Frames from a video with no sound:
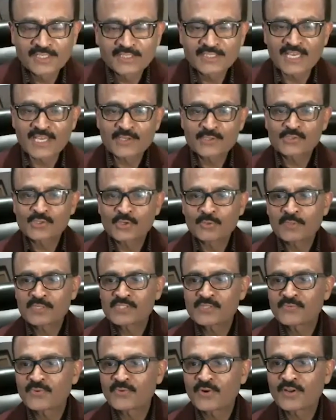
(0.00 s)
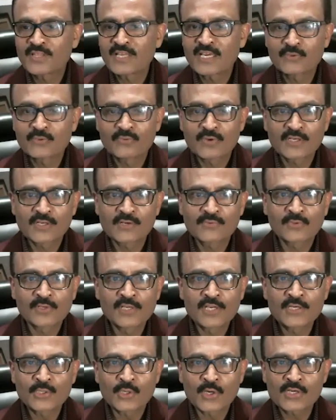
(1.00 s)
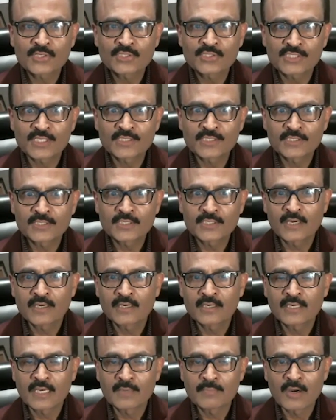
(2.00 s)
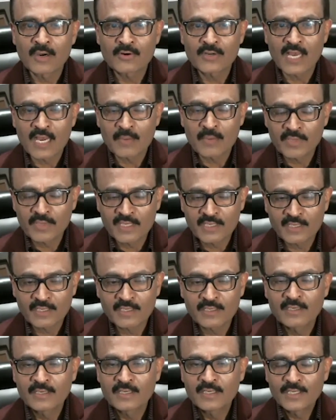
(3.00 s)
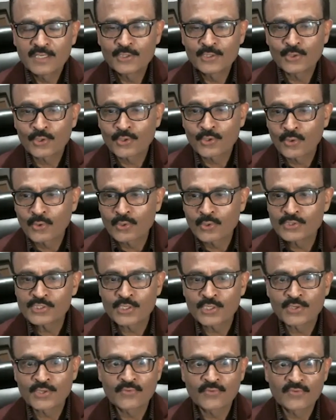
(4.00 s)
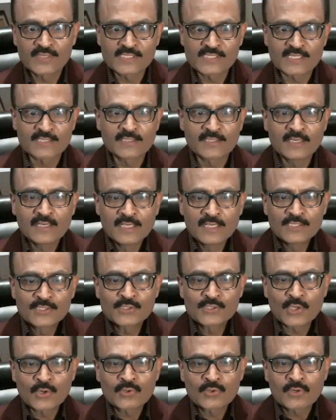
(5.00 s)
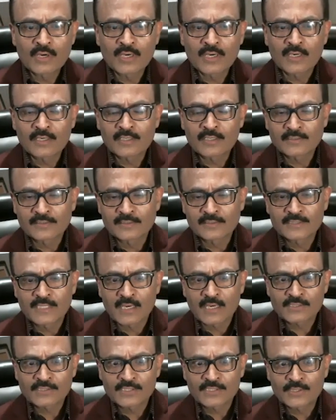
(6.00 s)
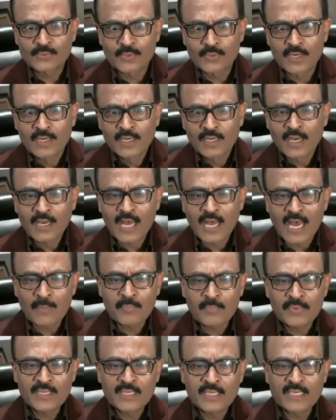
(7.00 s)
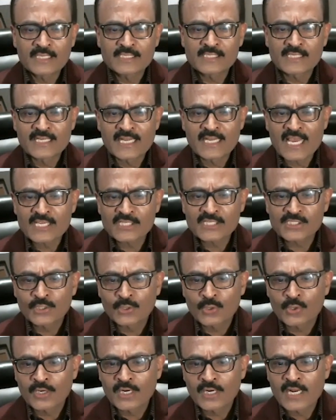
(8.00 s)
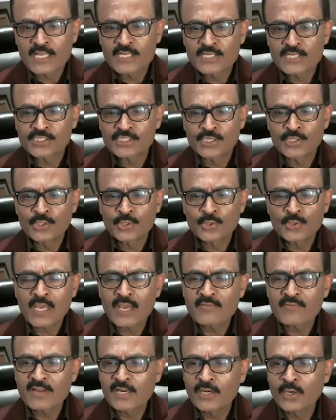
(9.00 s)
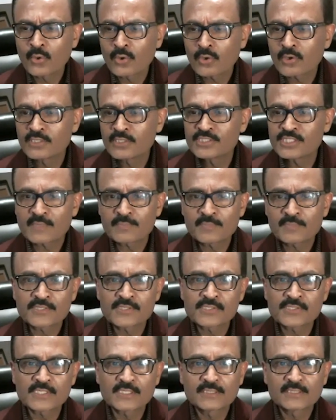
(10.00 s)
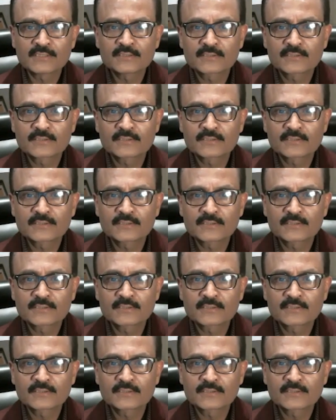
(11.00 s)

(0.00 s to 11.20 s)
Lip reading: Thank you so much for that wonderful introduction about AAPI, your goals and your vision. So, Dr. AAPI is a national organization. Do you have any local chapters?